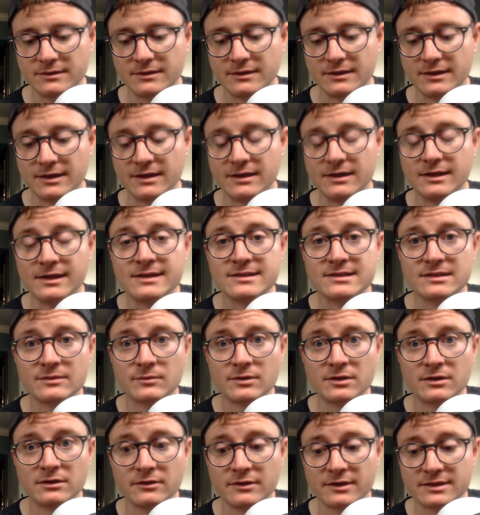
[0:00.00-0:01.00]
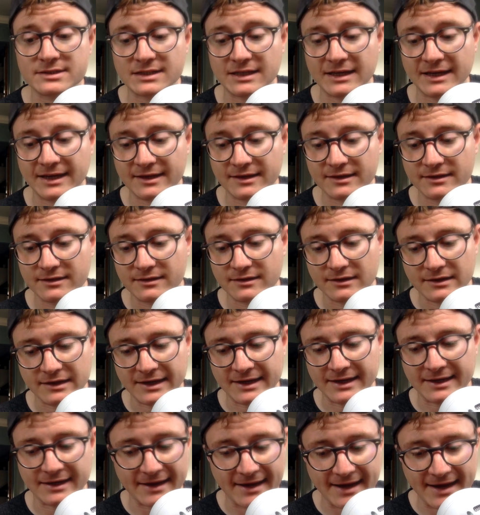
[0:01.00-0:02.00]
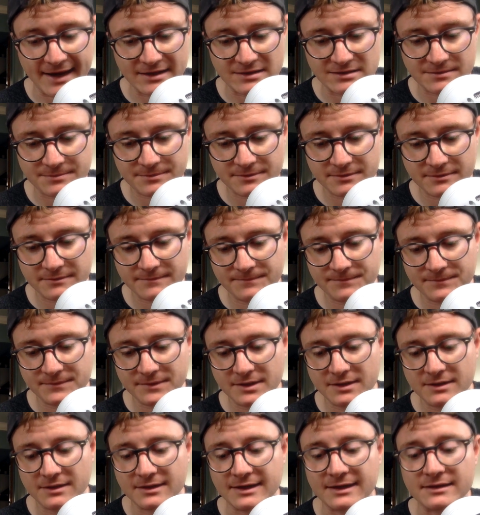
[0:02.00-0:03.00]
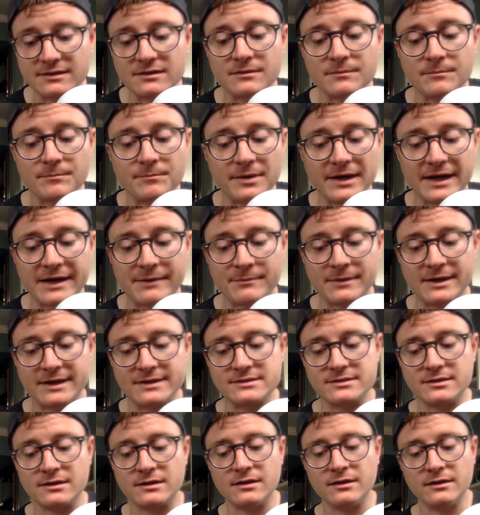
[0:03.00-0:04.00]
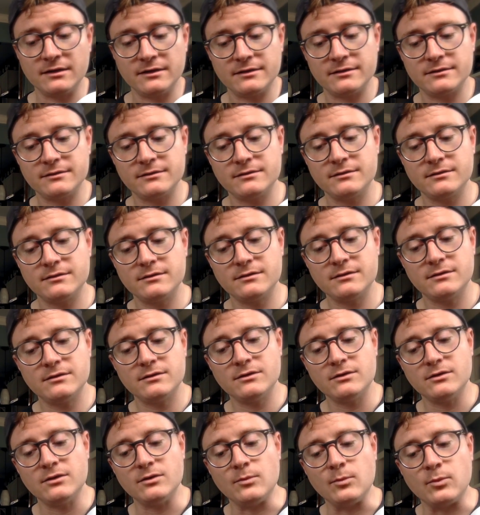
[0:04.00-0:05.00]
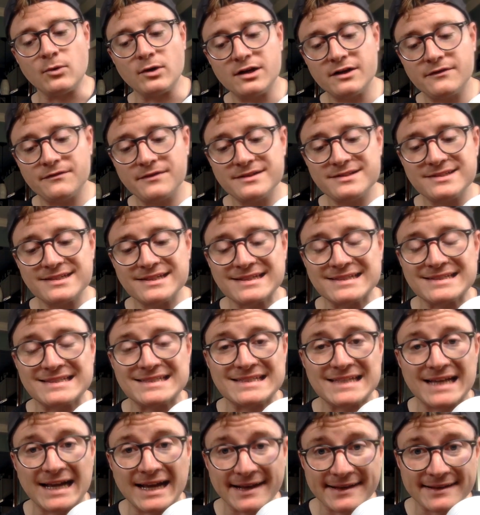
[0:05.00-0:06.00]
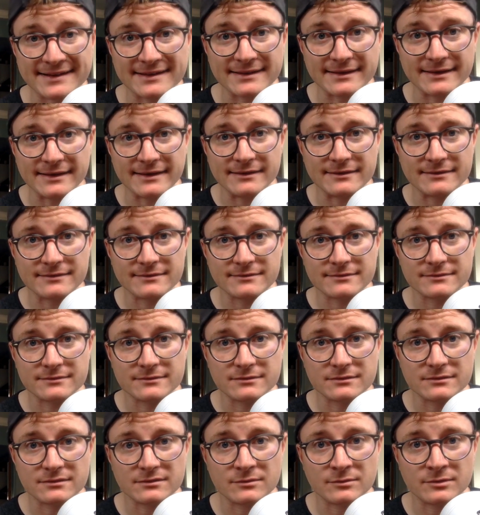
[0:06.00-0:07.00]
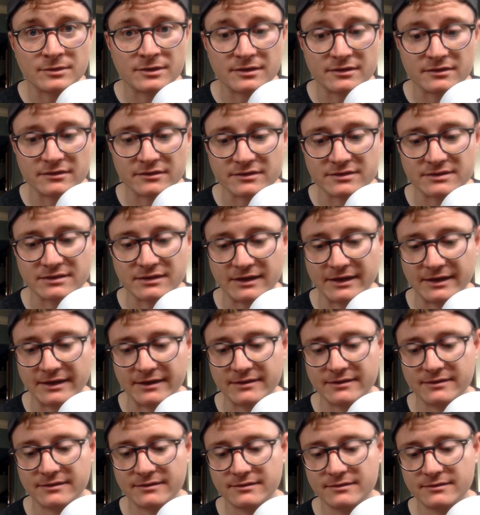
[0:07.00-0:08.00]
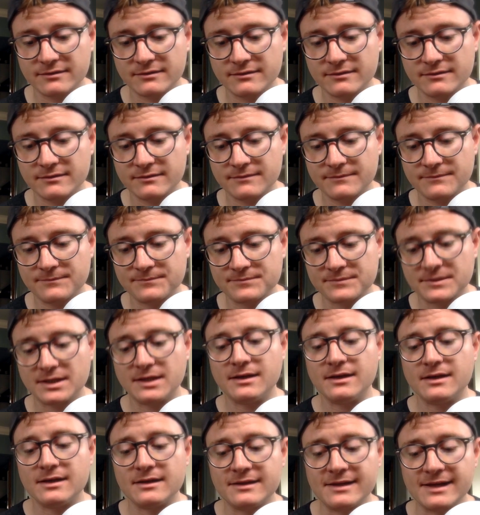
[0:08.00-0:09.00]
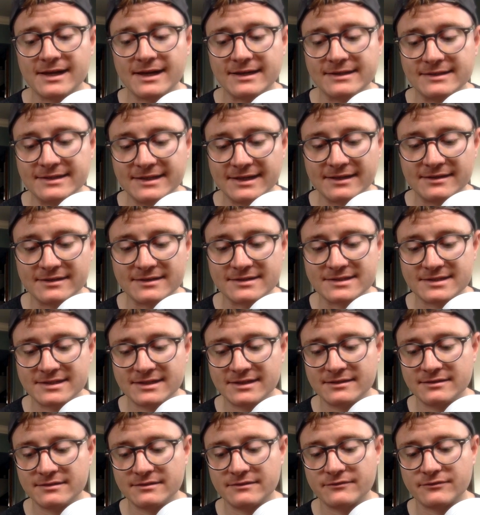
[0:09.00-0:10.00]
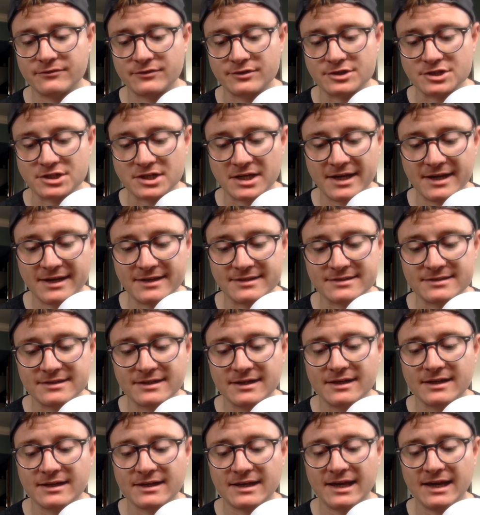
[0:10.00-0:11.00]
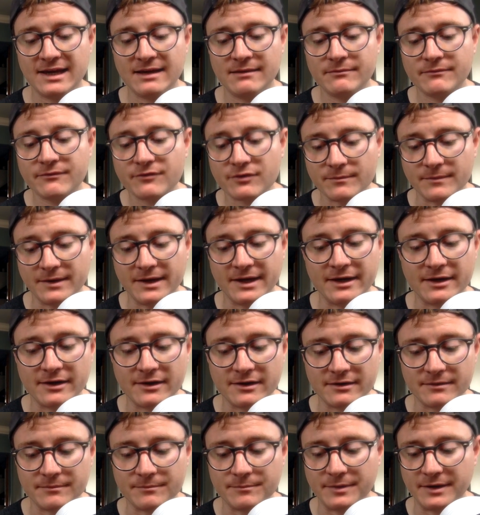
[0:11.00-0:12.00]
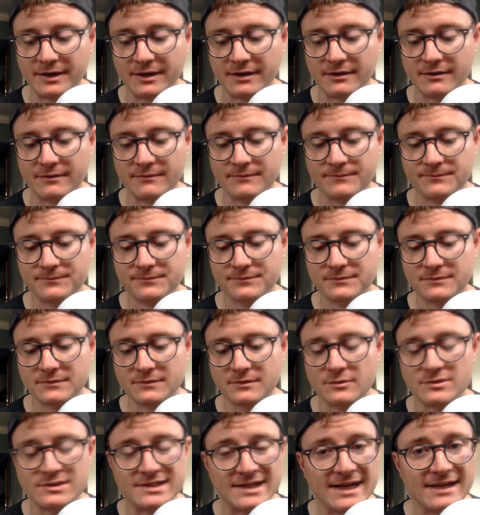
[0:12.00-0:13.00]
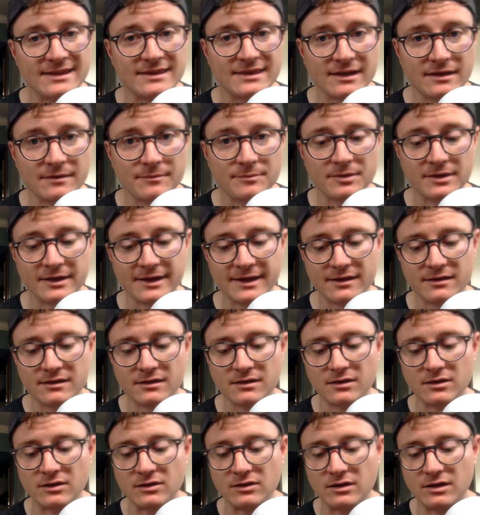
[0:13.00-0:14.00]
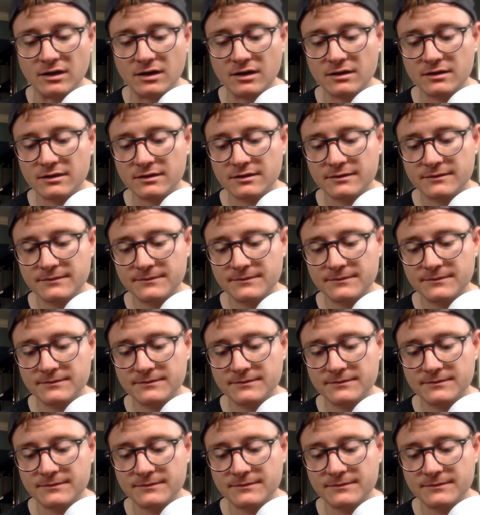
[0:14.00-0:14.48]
It isn't what it looks like, I gasp, and then bite my tongue. What if it's exactly what it looks like? The idea to send for Chase came from Aaron and Bear. Was that their plan all along?